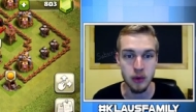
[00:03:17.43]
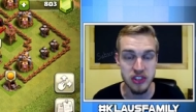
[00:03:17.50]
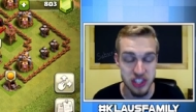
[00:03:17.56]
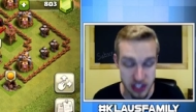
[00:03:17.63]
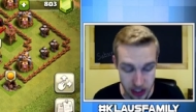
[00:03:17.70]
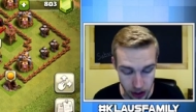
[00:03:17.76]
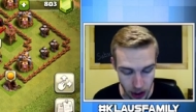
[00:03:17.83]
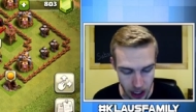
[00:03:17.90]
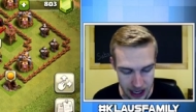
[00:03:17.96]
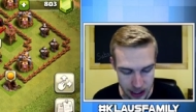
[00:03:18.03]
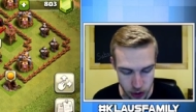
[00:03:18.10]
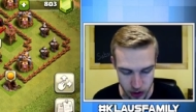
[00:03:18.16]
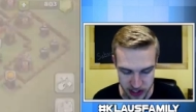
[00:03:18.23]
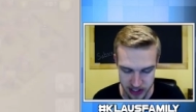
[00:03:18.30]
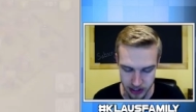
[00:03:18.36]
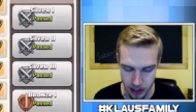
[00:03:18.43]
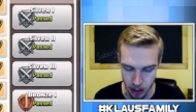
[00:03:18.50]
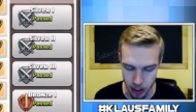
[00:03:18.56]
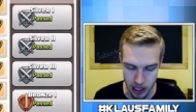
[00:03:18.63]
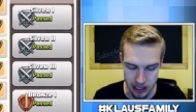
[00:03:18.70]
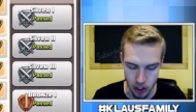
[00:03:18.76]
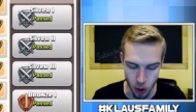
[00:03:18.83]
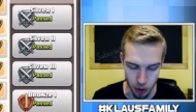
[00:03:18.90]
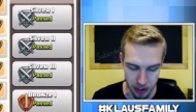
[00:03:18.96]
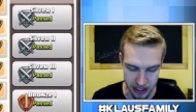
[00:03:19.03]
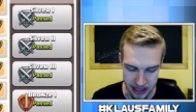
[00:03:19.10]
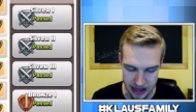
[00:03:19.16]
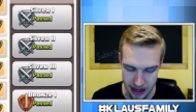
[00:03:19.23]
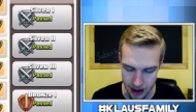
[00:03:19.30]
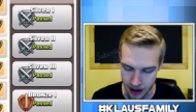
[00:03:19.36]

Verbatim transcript: We're still in Crystal or in Gold League.